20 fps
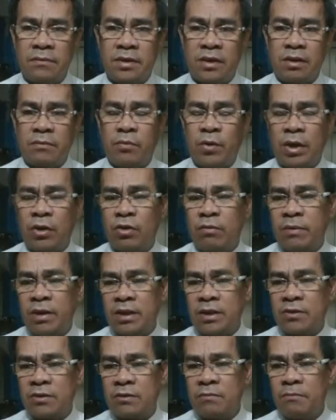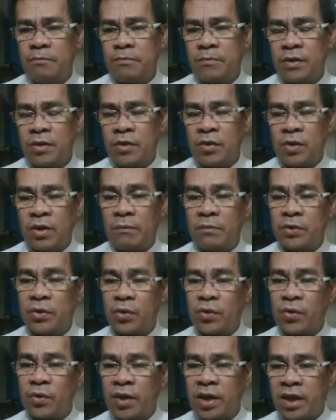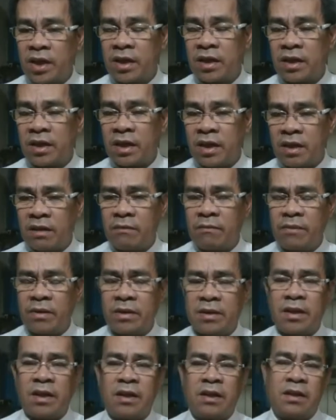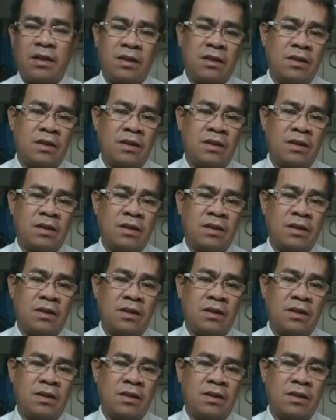In polygon method, you have to connect everything,